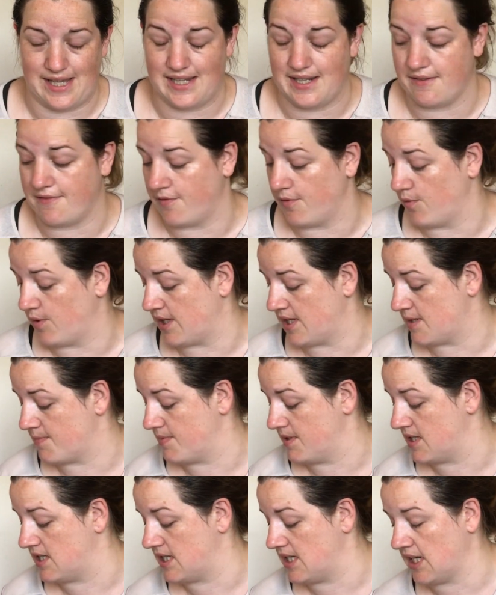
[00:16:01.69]
blend for
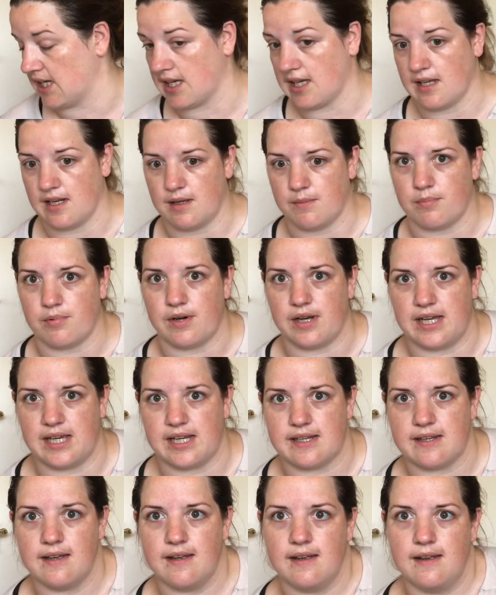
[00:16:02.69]
this particular
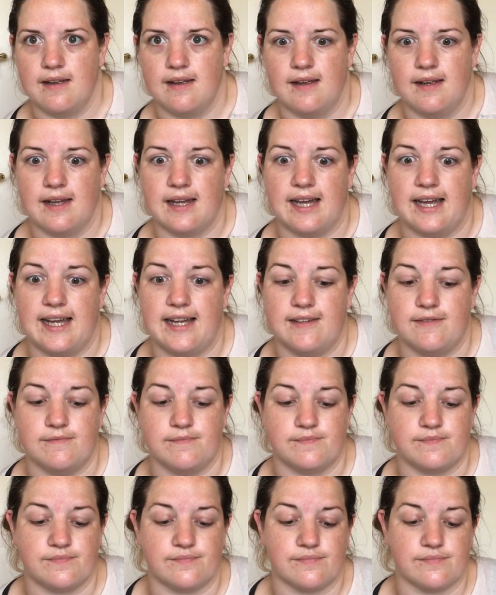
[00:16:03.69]
braid.
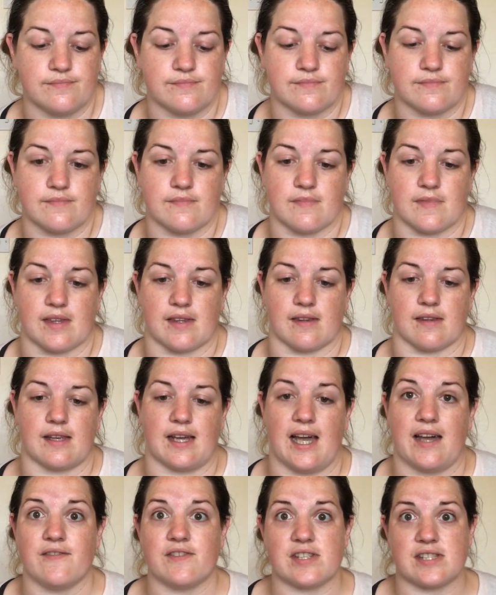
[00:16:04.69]
I
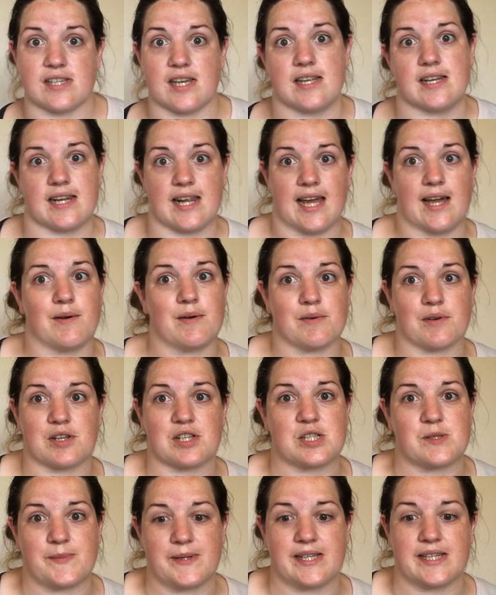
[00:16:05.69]
haven't decided how I'm
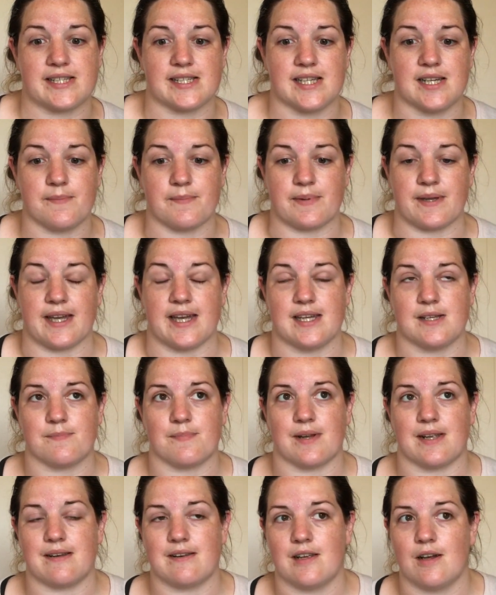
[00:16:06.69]
going to spin it up
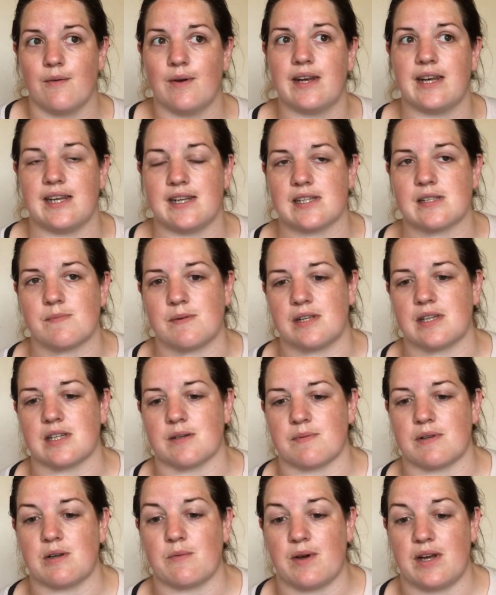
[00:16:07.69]
yet, but I know I need to spin
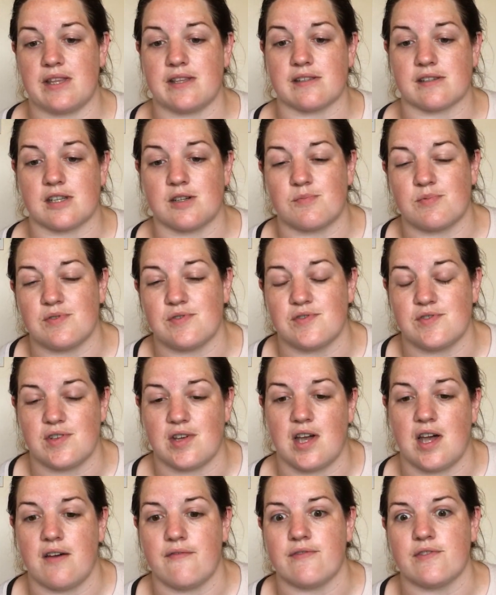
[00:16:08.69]
it up in a way that's going to
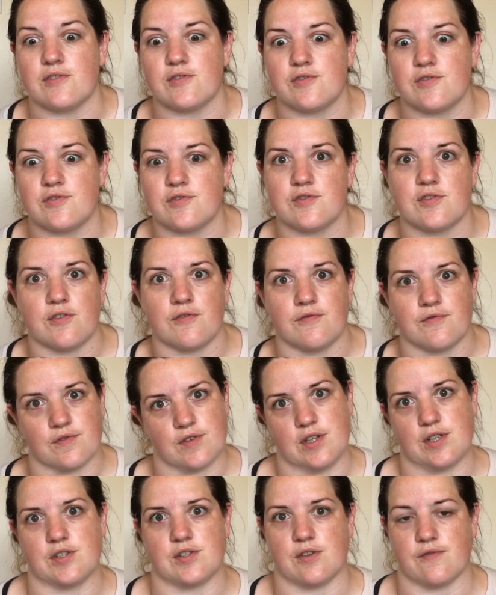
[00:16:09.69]
preserve the
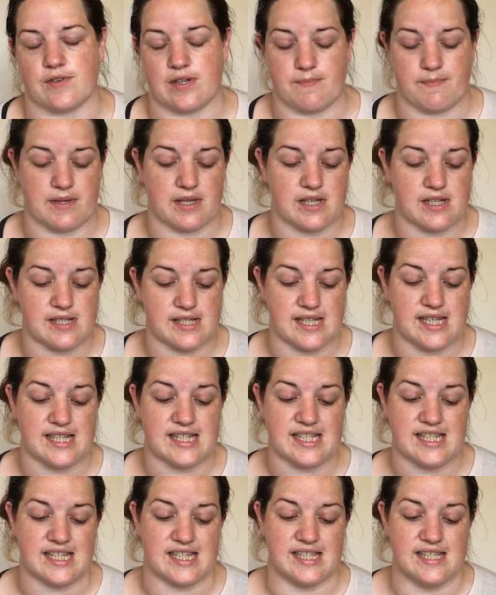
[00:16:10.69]
softness of it, because
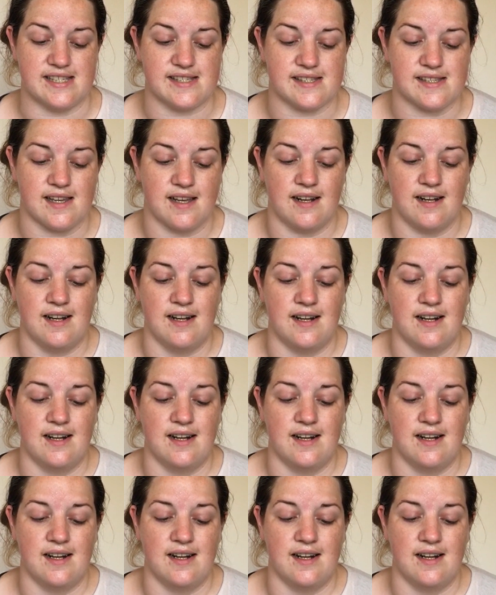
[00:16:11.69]
it is